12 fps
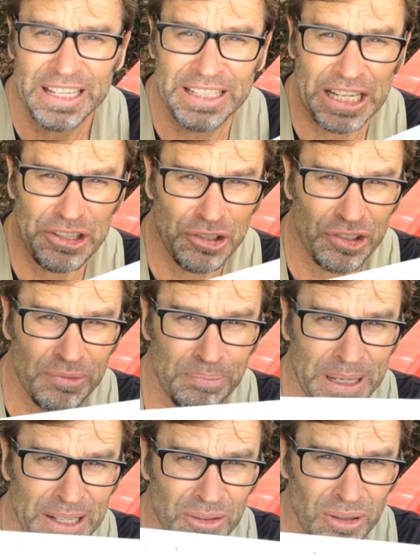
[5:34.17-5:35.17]
Get your
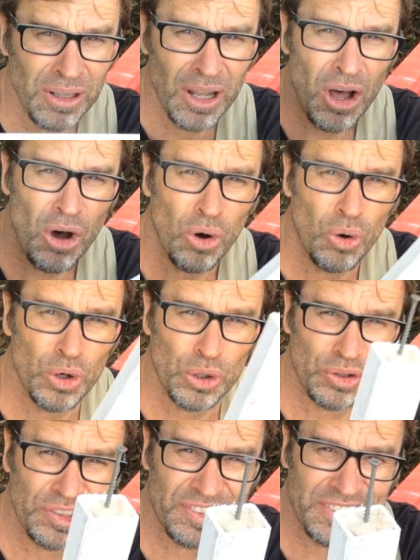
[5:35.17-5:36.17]
spindle or
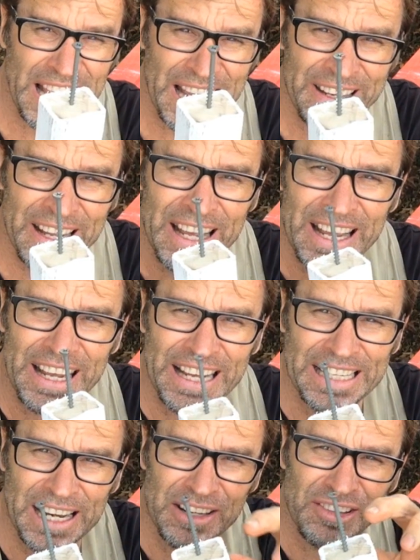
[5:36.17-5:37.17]
your slat
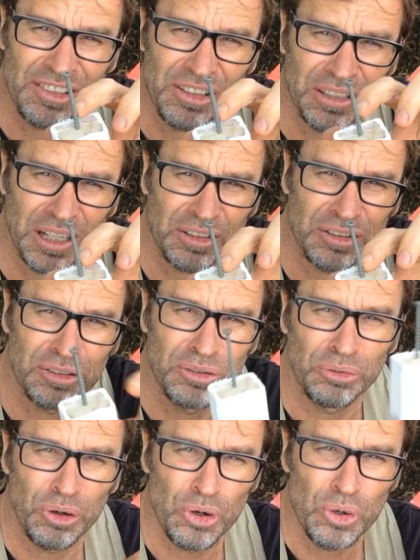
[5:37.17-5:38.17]
and insert a
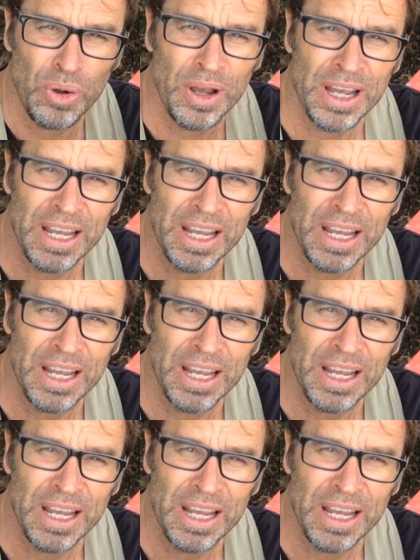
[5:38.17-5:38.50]
screw